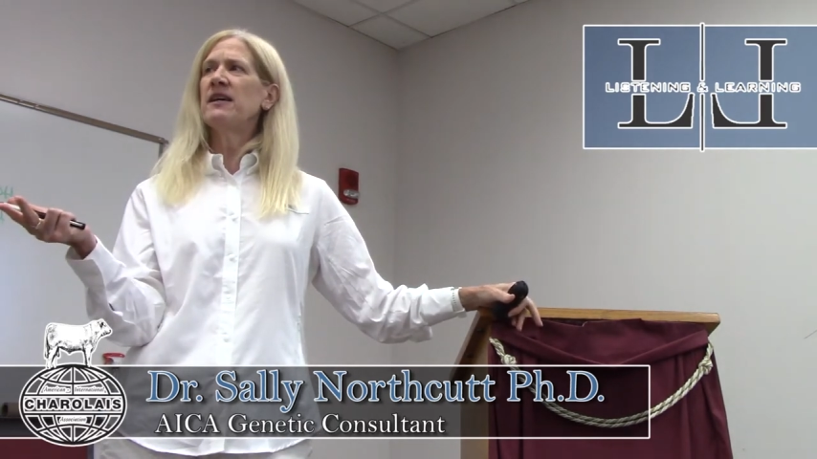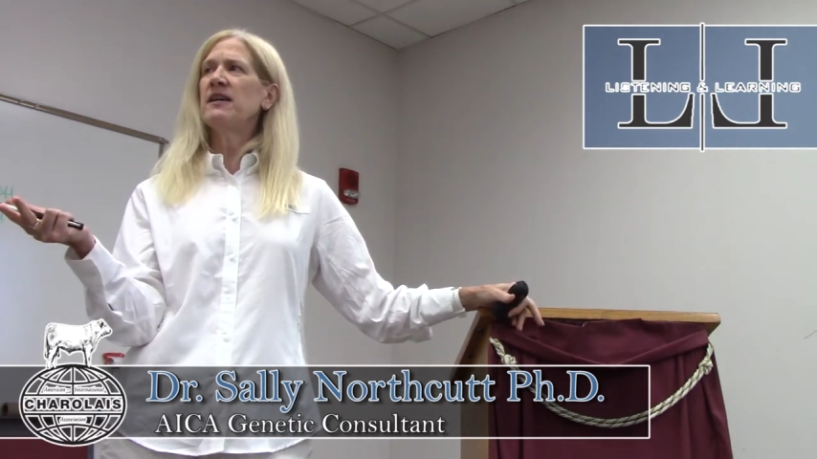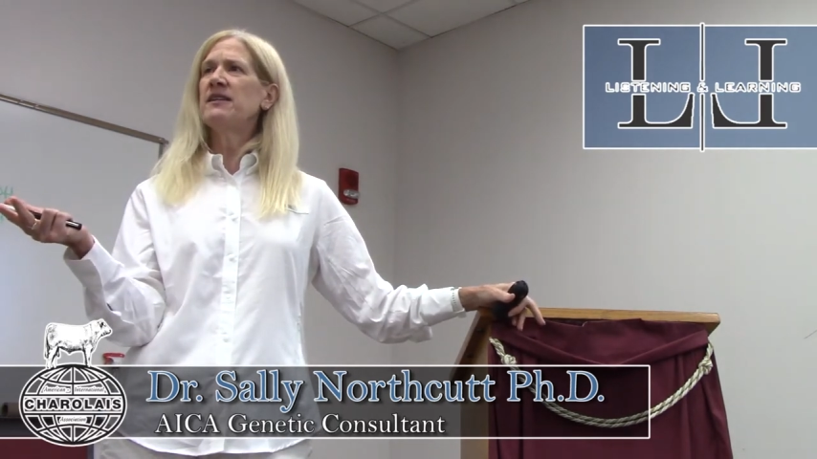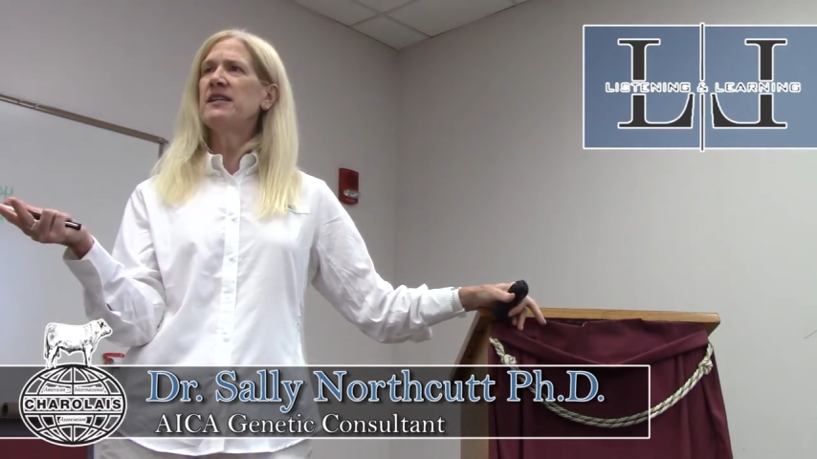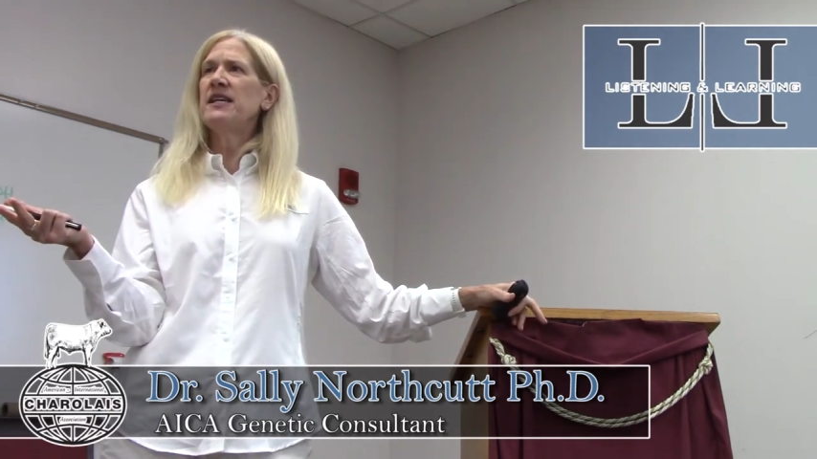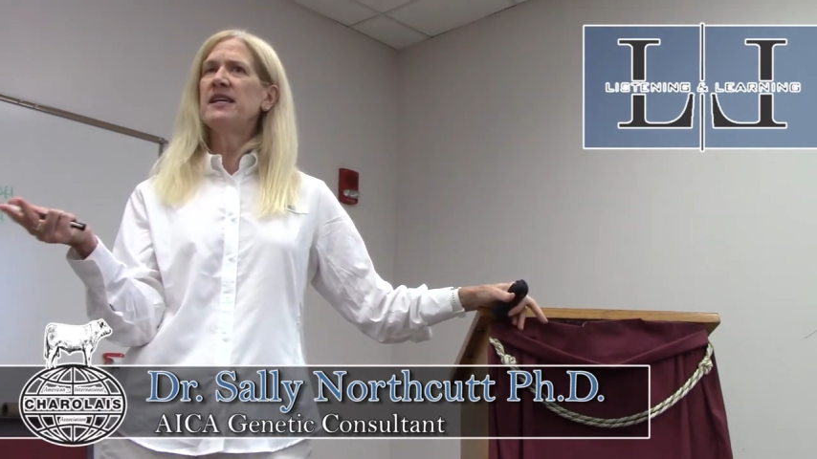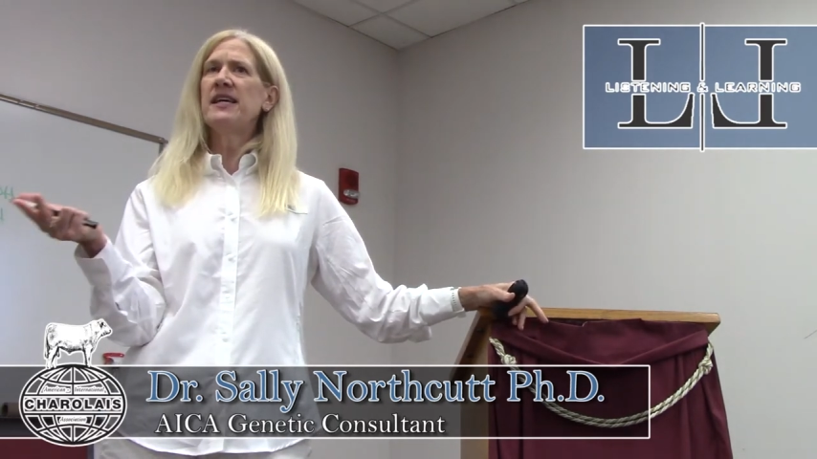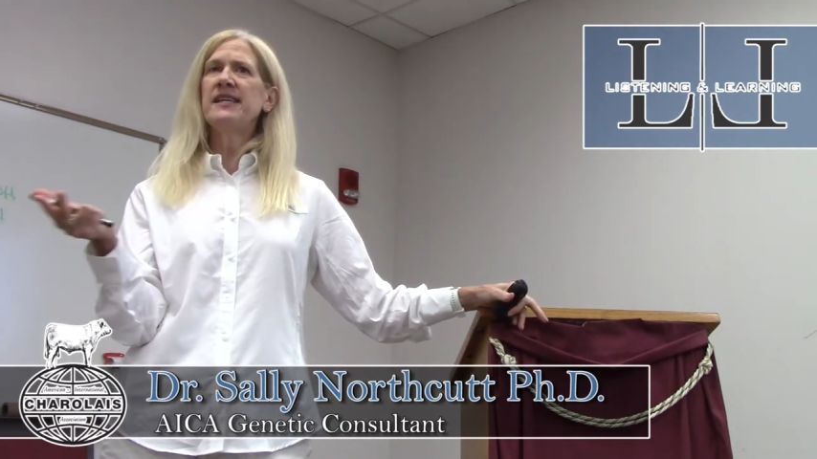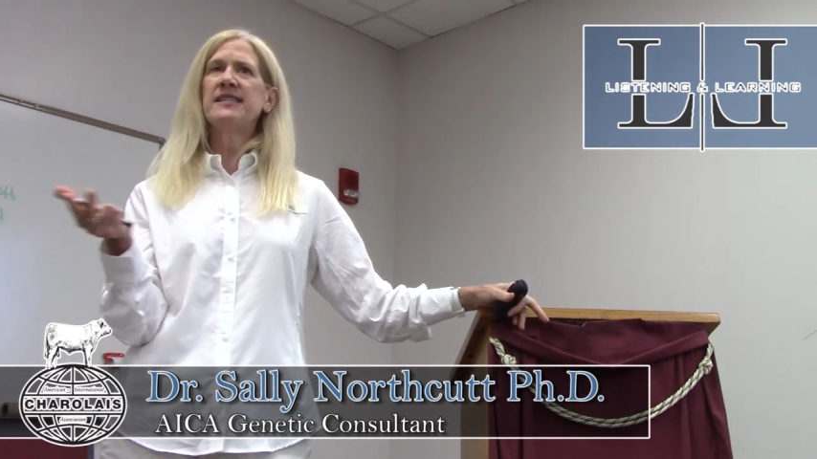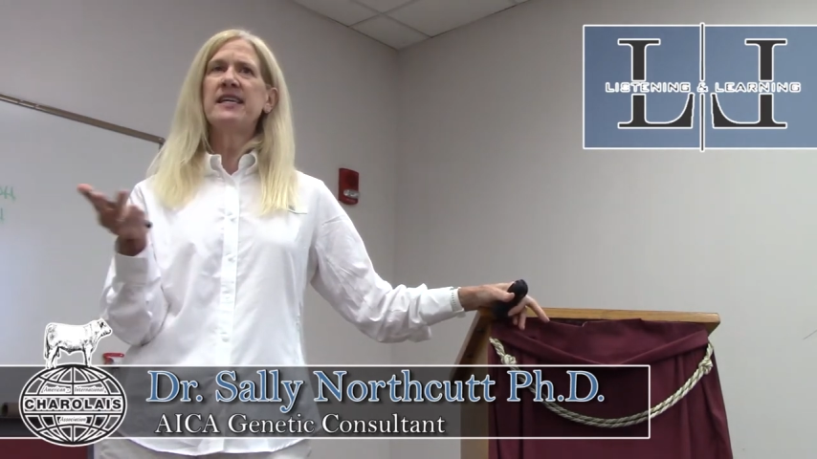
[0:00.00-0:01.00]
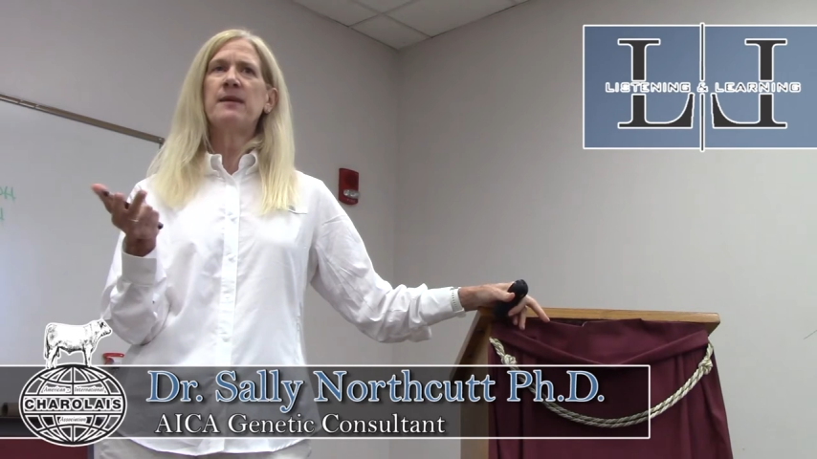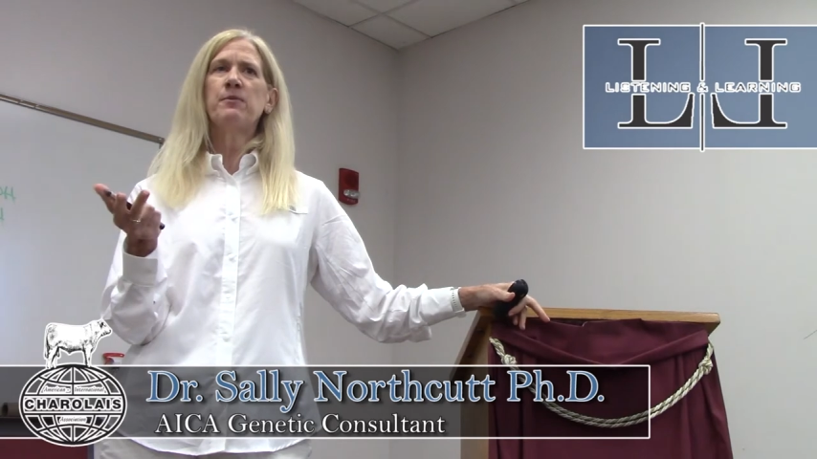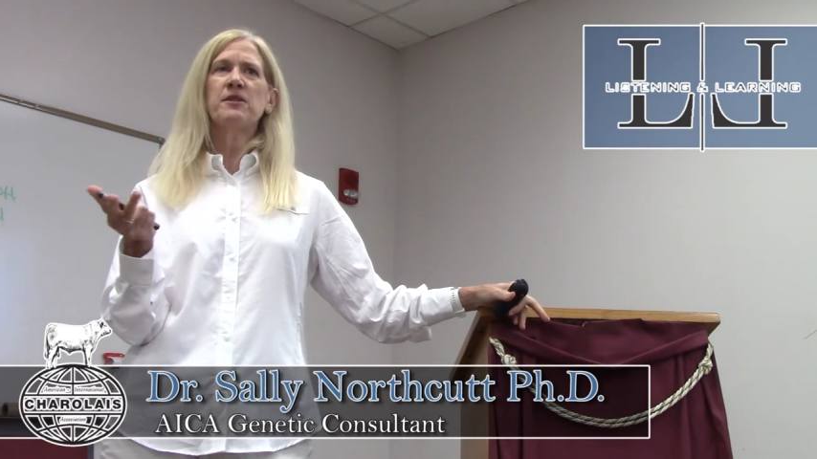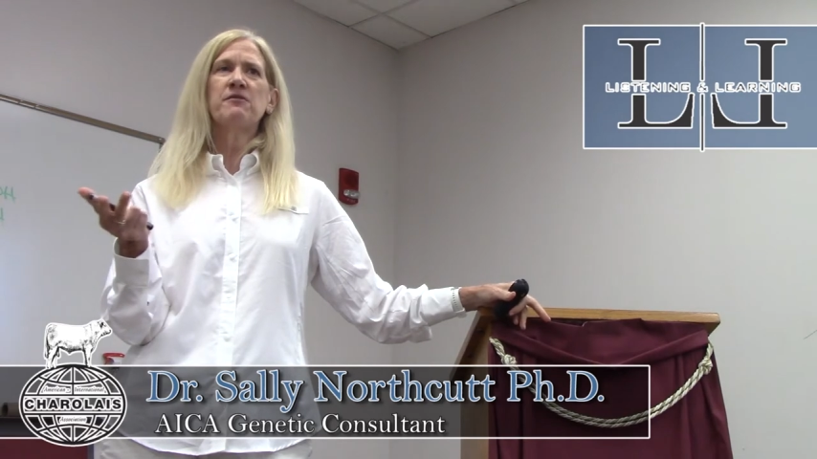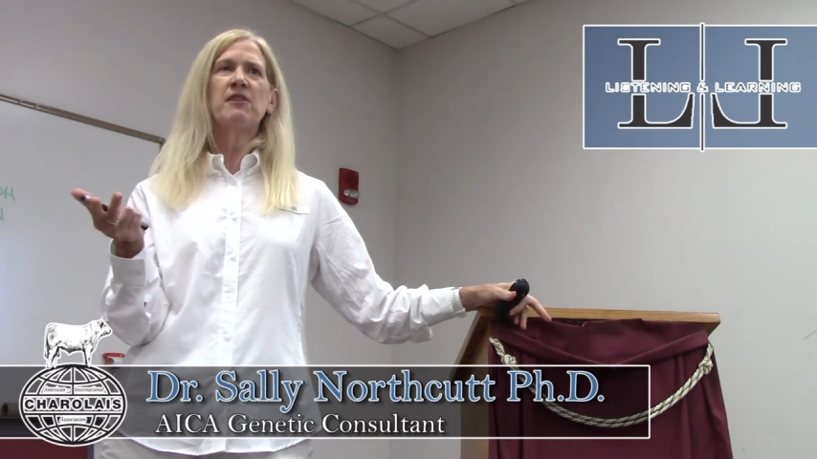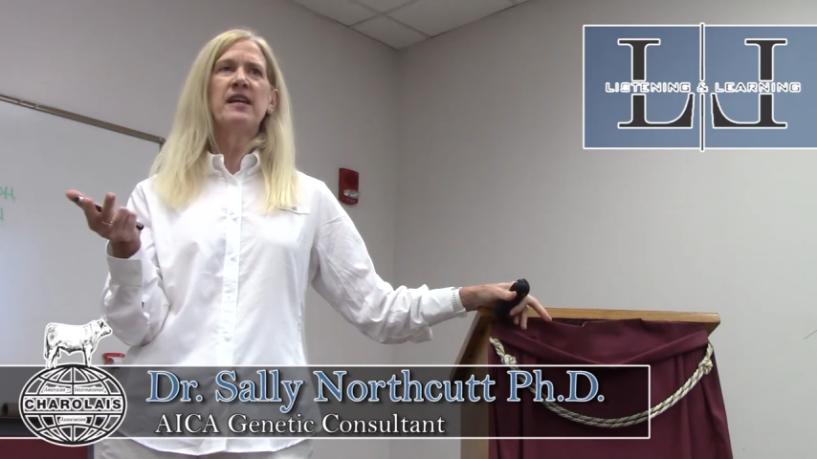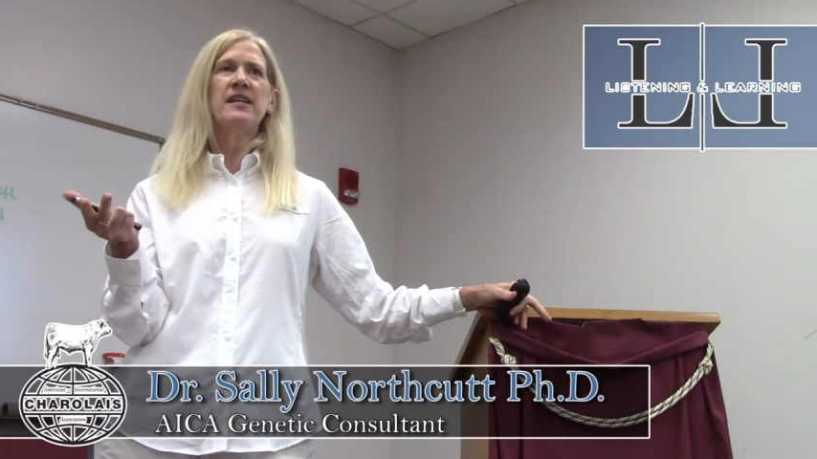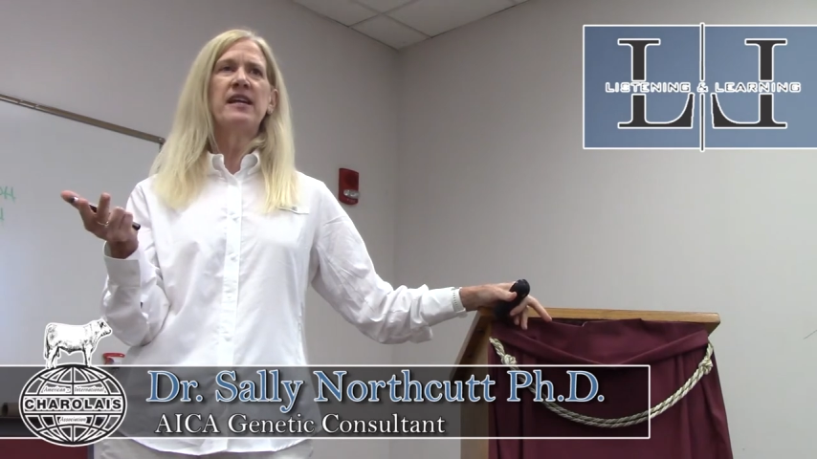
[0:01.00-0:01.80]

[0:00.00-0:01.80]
DNA samples right